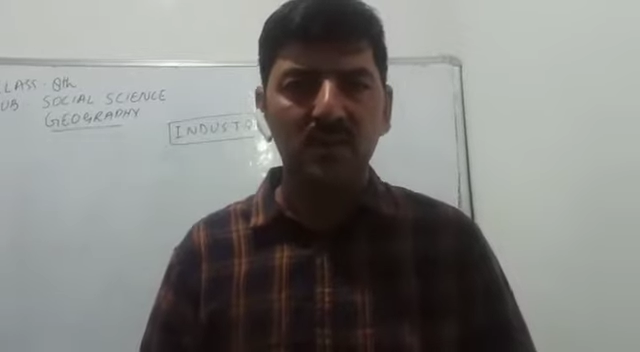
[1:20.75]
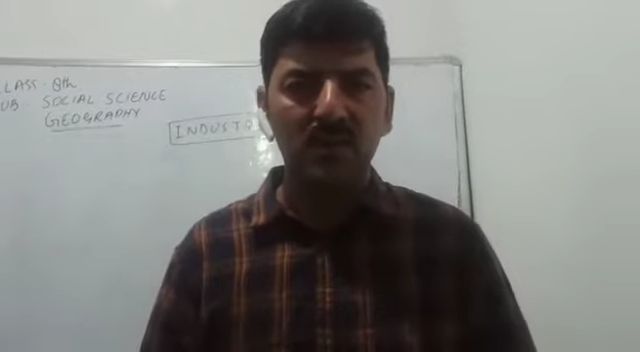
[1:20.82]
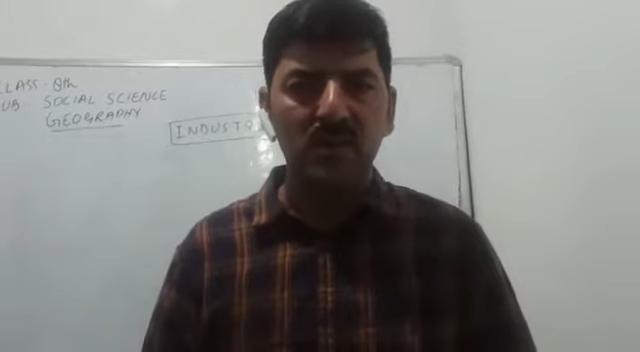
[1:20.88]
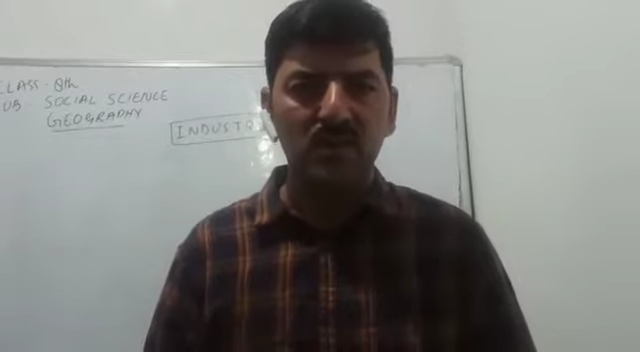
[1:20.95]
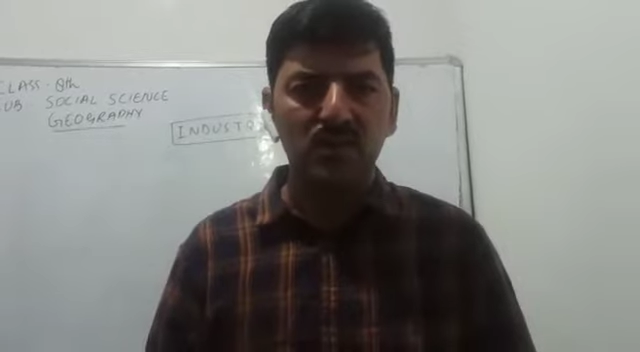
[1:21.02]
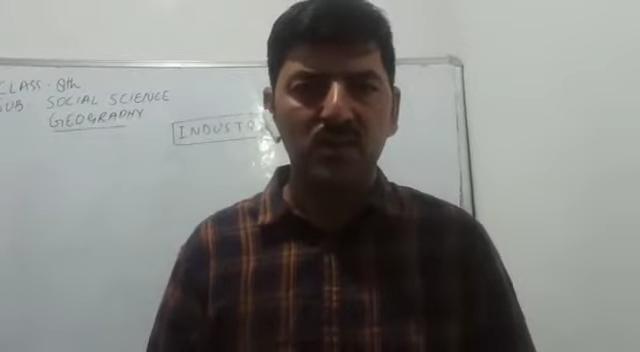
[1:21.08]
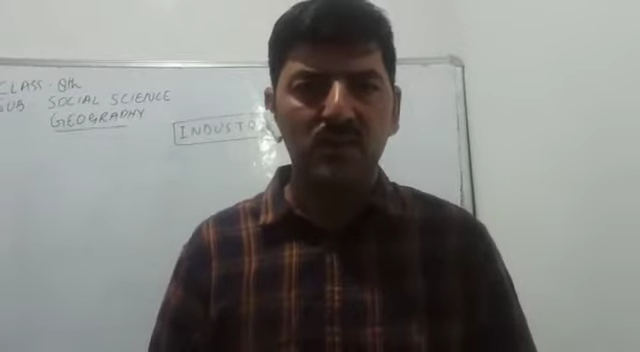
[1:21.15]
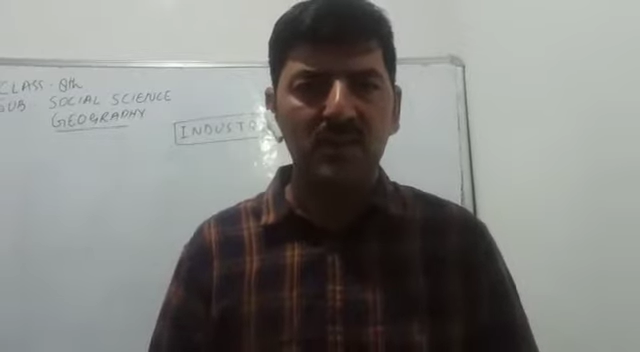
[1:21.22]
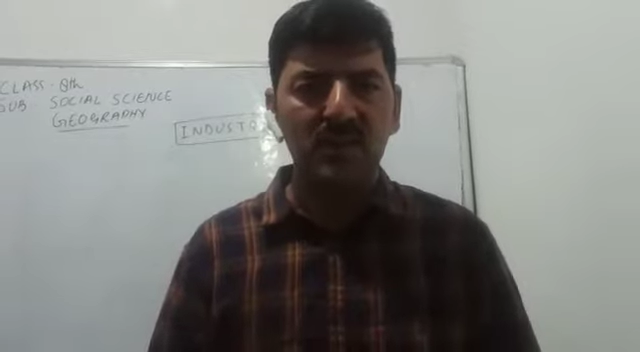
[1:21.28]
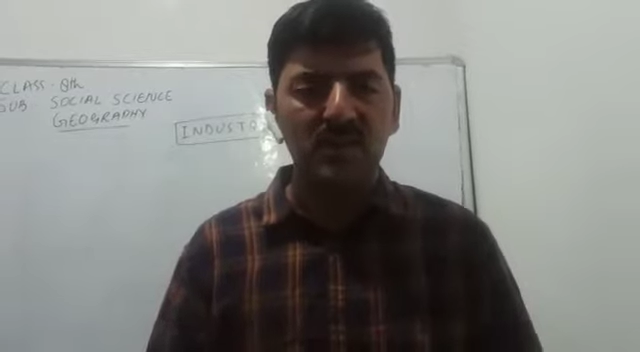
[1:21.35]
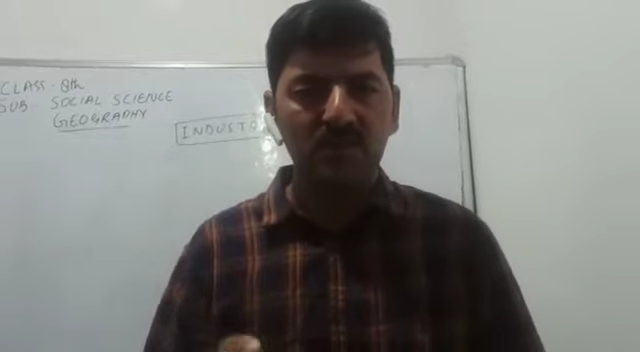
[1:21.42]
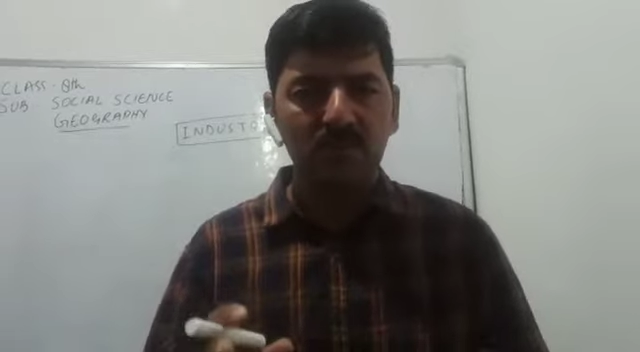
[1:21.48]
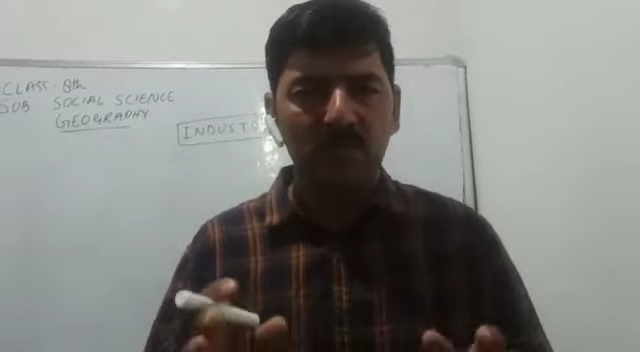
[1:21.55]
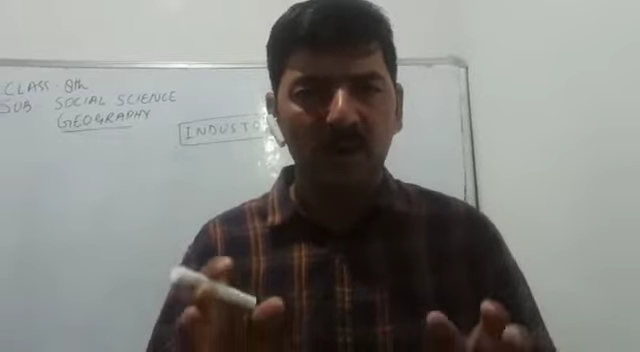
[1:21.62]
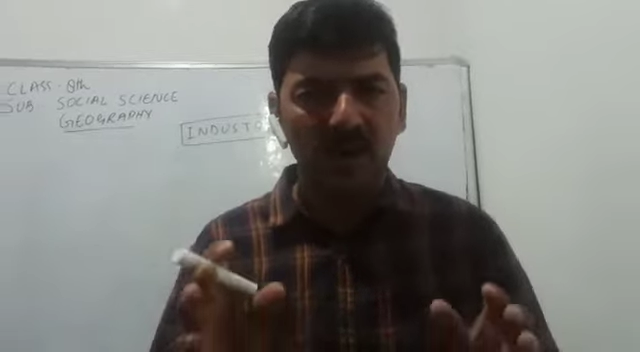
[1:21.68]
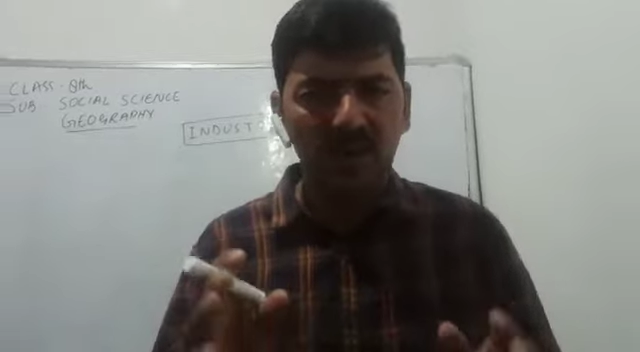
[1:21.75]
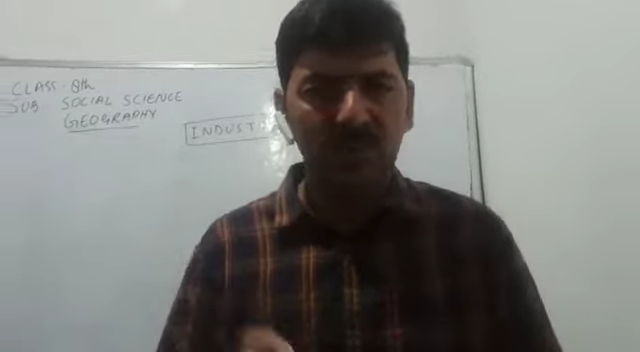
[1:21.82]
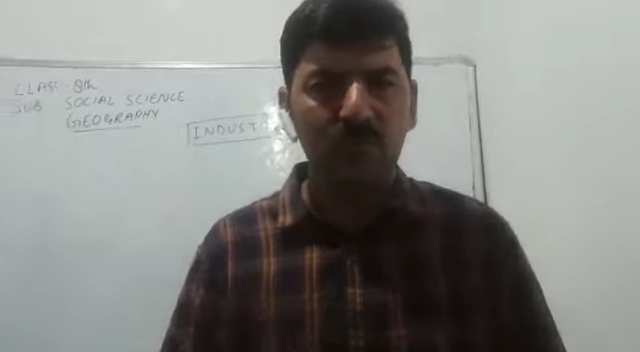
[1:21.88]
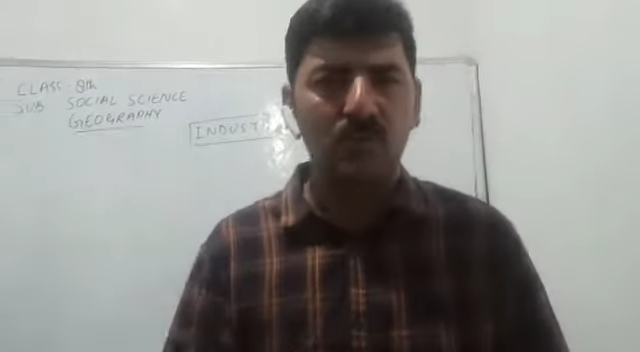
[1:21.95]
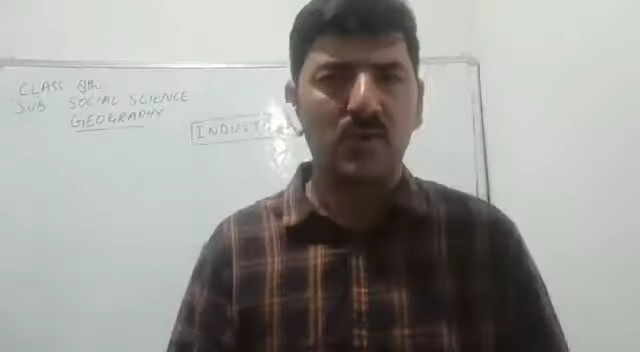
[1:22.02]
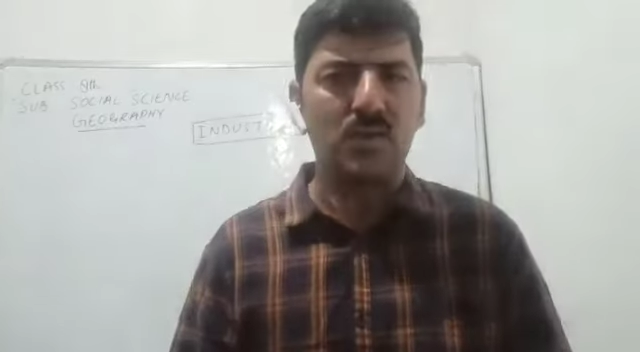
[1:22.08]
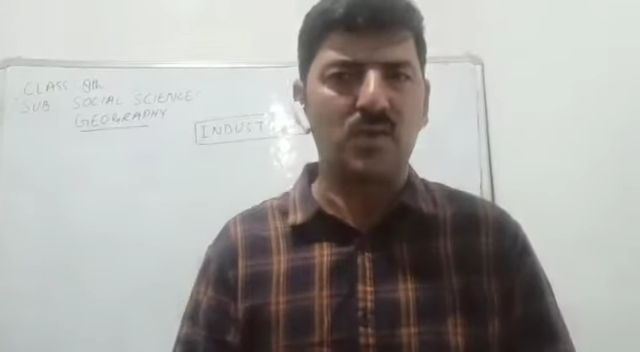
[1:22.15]
So there is mass
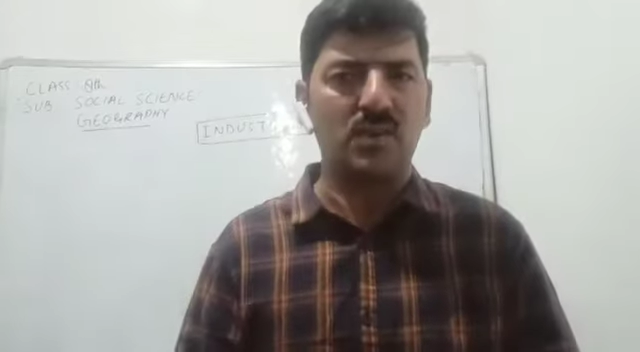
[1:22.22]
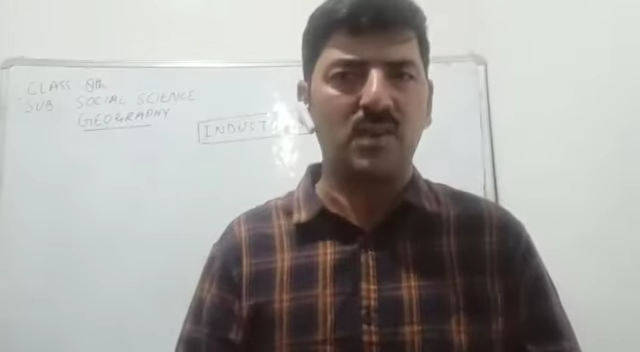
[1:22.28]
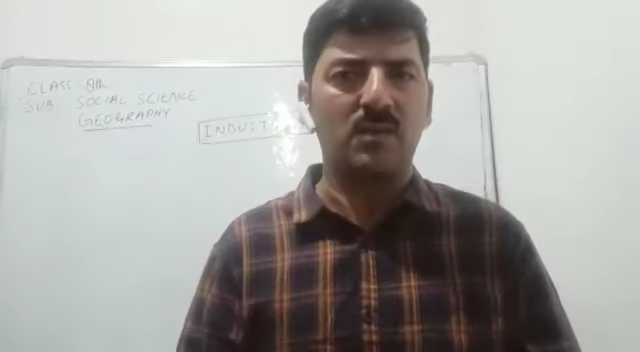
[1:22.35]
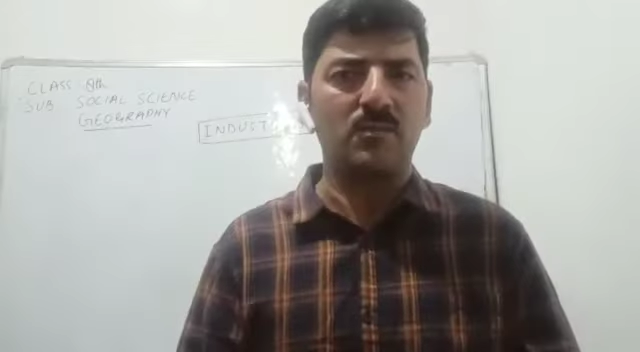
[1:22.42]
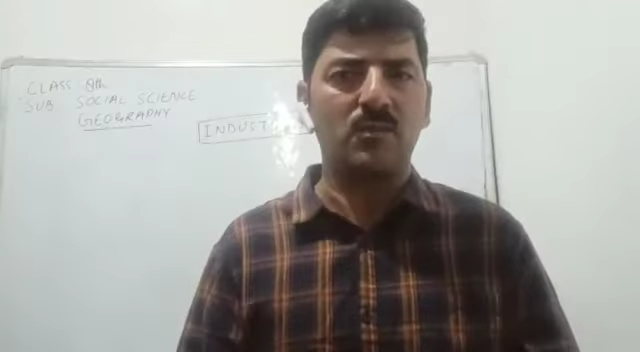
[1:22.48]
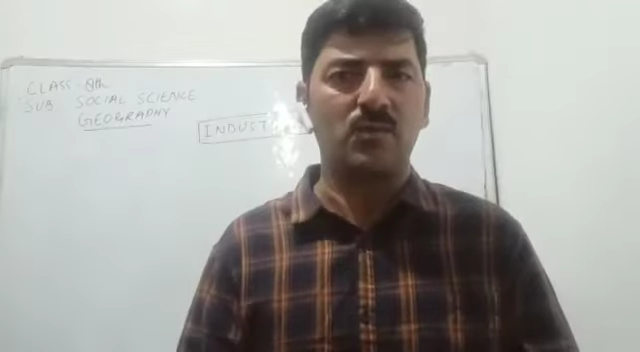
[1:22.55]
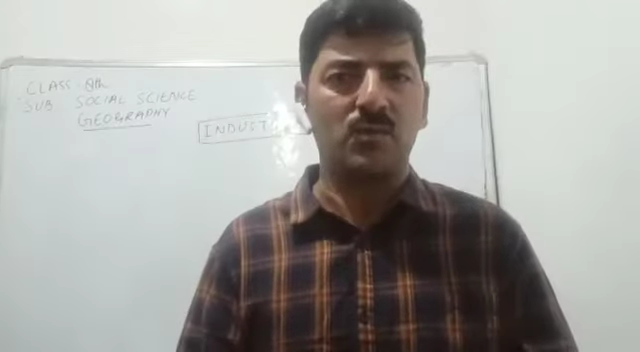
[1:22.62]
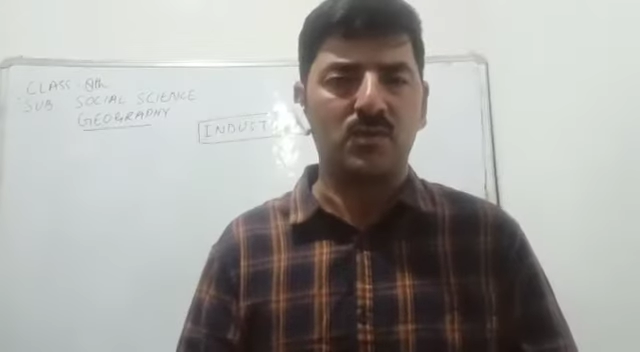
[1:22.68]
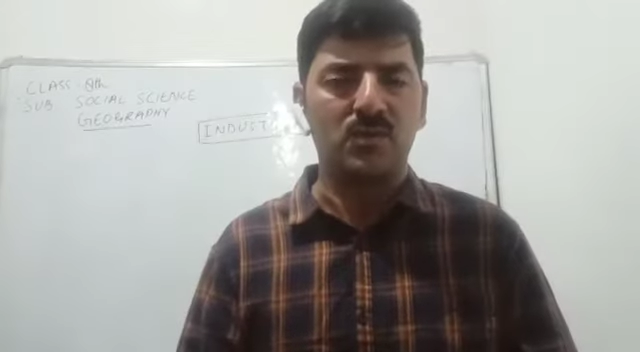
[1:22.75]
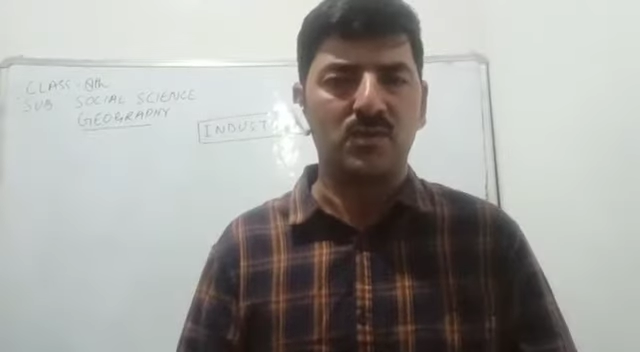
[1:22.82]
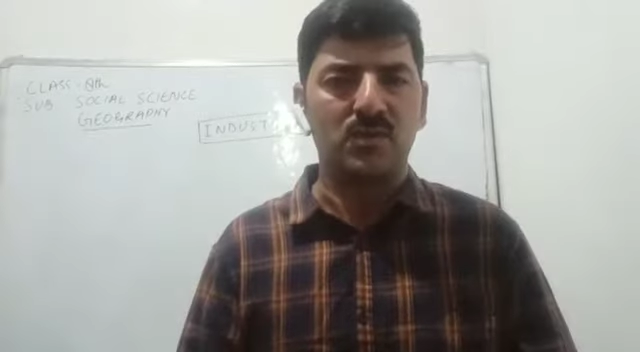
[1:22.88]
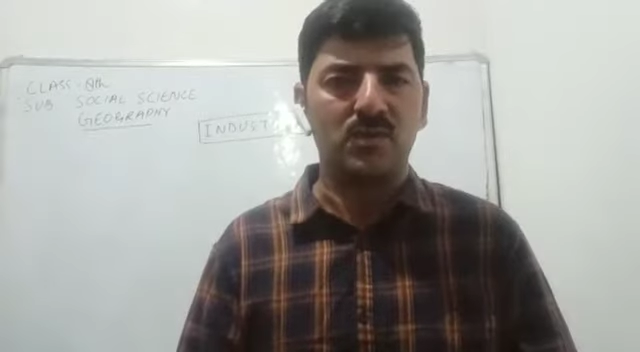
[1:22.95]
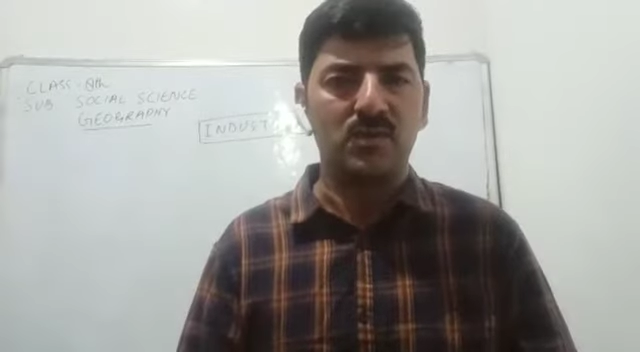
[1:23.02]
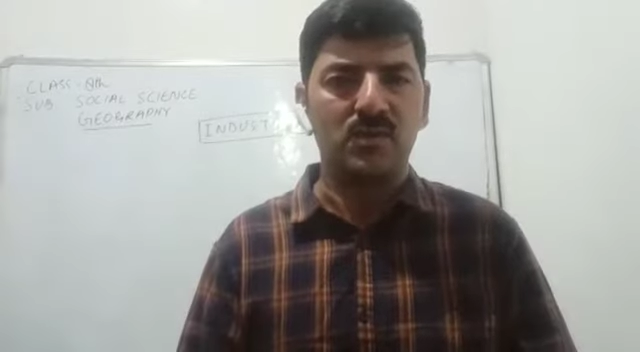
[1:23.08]
production of goods.